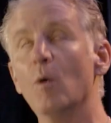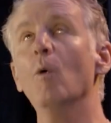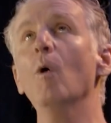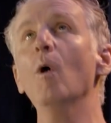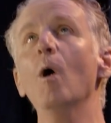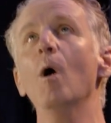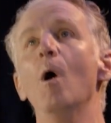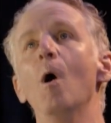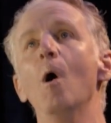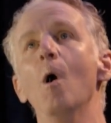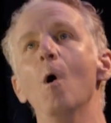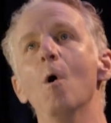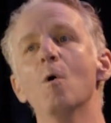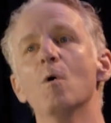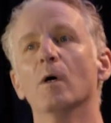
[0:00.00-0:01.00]

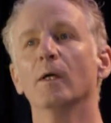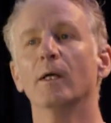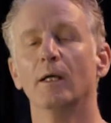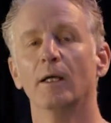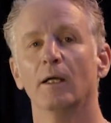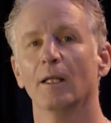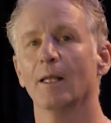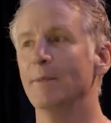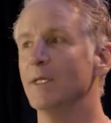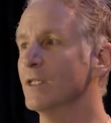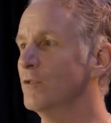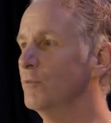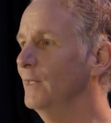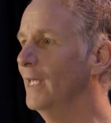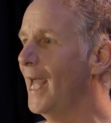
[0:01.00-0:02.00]
"Woo! Let me
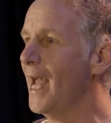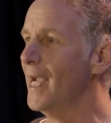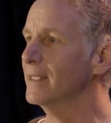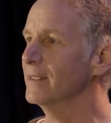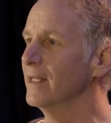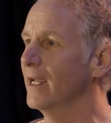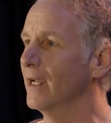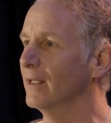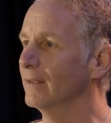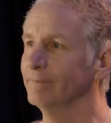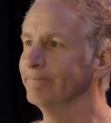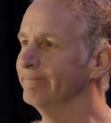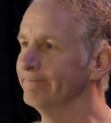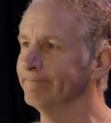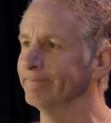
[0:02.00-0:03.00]
just relax now."
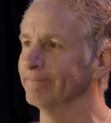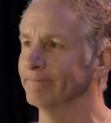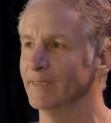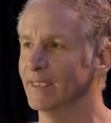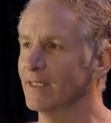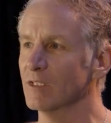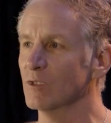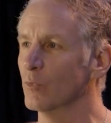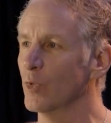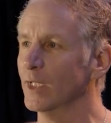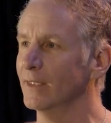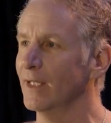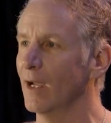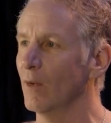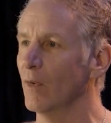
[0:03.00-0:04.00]
It doesn't
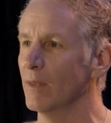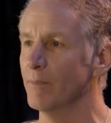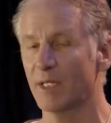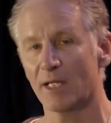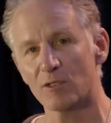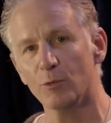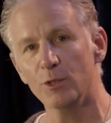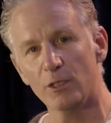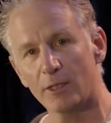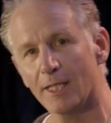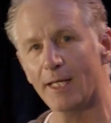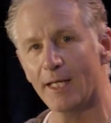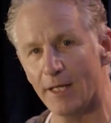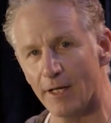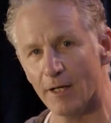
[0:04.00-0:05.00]
work that way, because when you
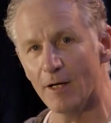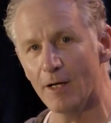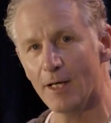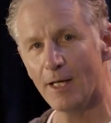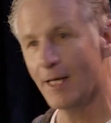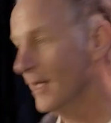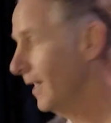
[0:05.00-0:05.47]
get here,